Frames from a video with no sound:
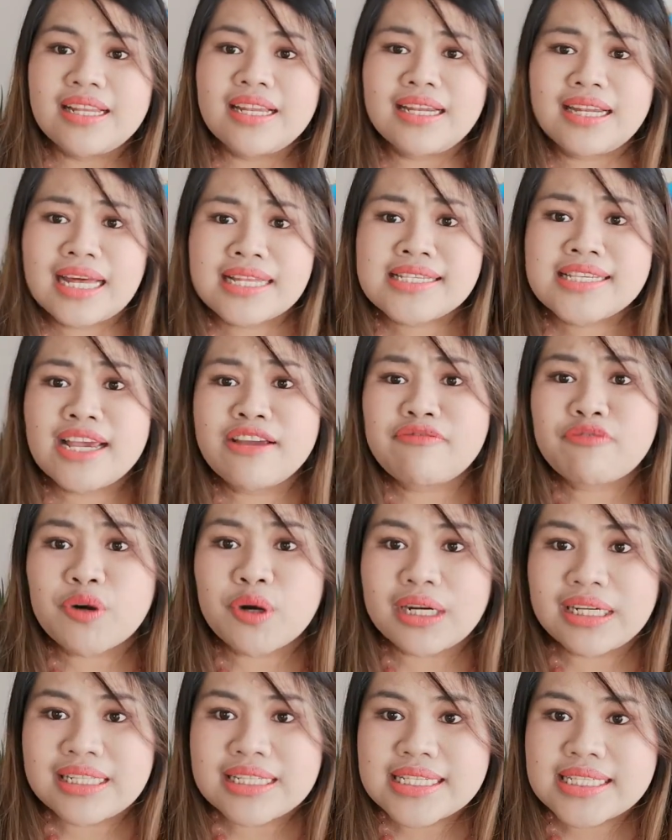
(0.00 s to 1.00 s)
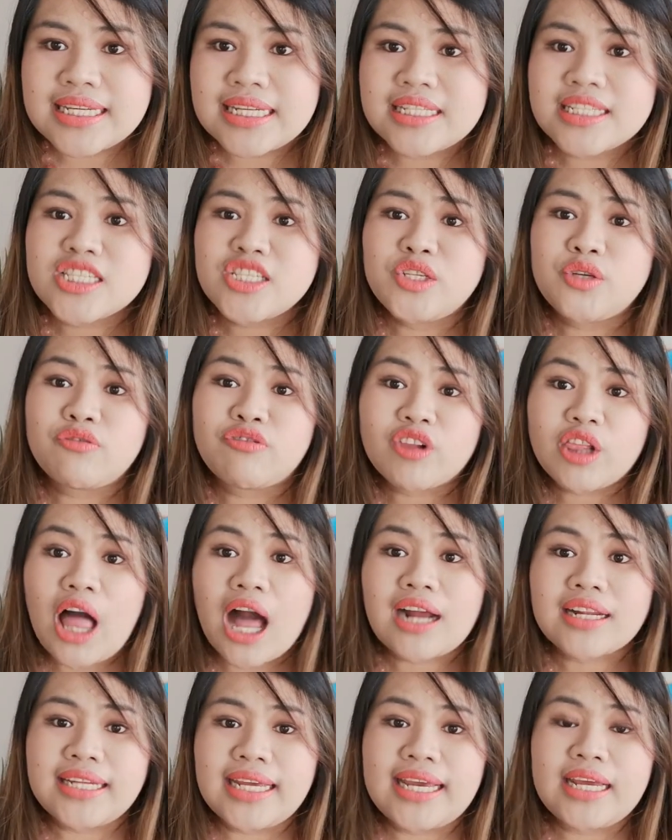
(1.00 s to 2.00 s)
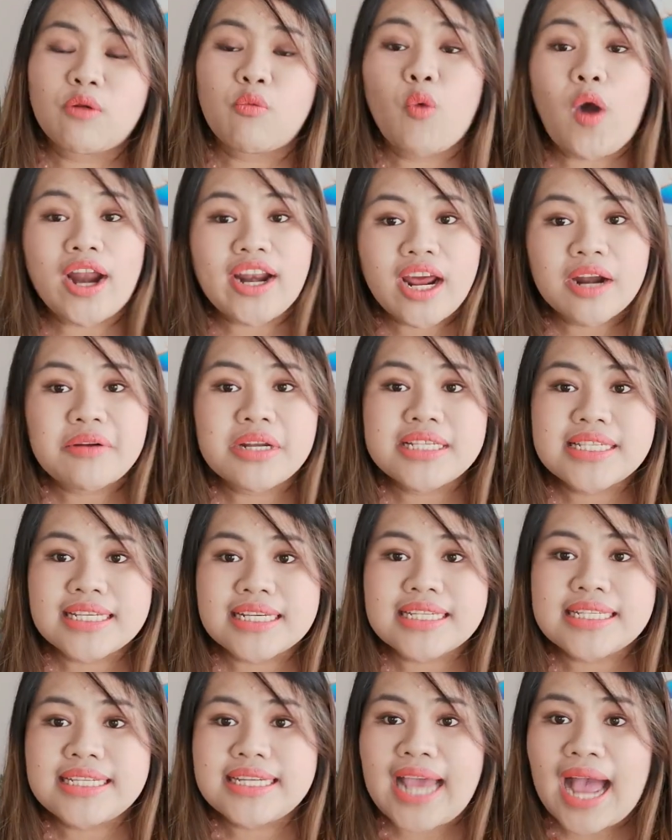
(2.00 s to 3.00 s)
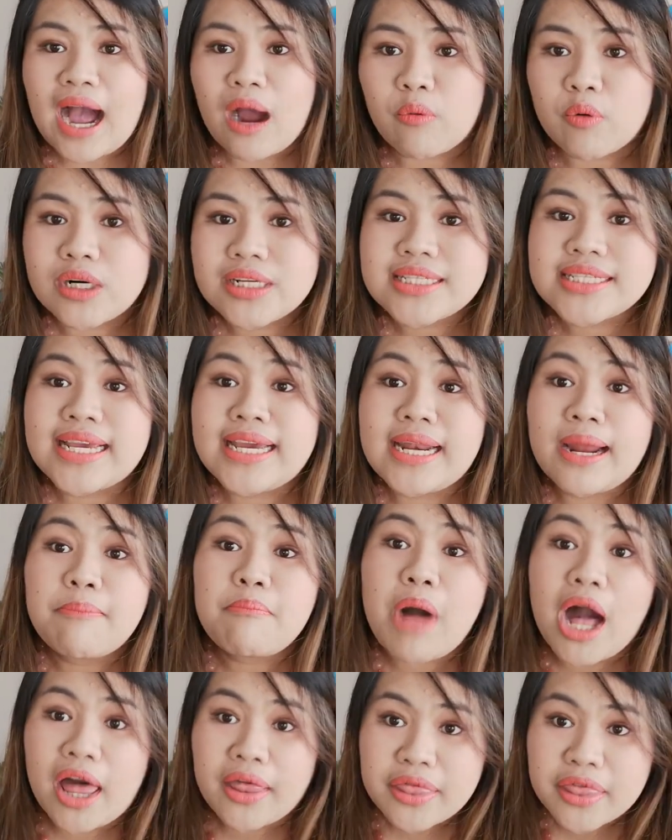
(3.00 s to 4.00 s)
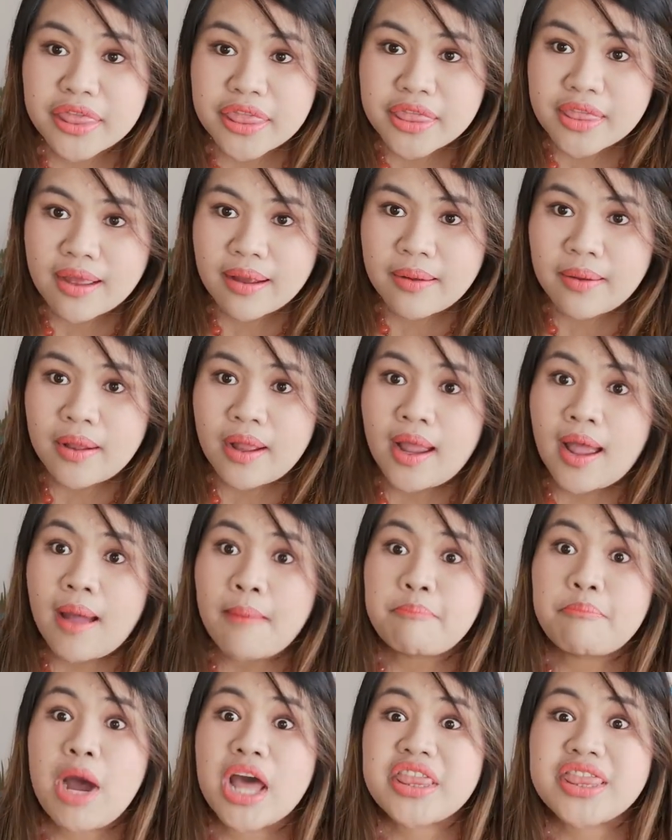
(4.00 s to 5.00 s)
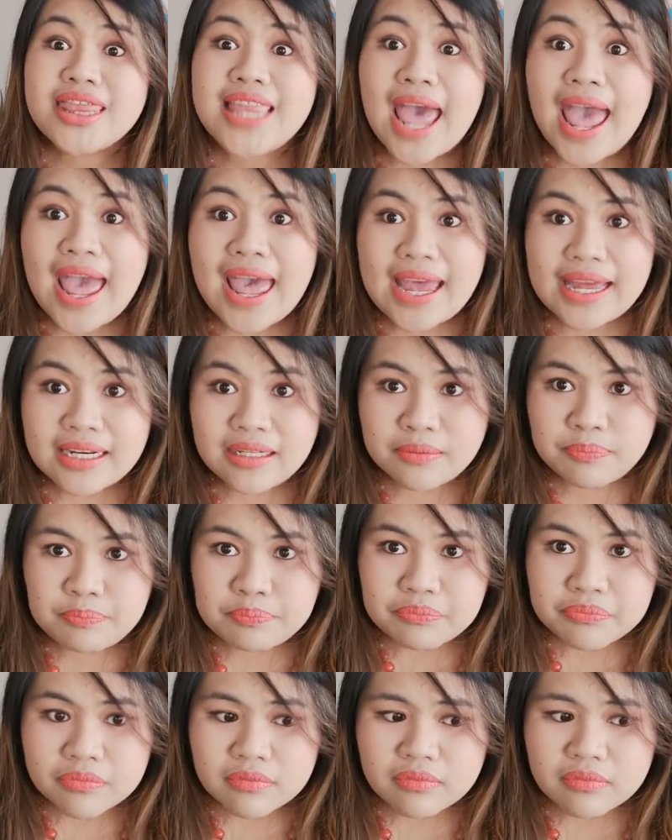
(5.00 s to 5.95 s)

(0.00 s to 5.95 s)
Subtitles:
Let's say, for instance, you've clocked in 160 hours in a month, but then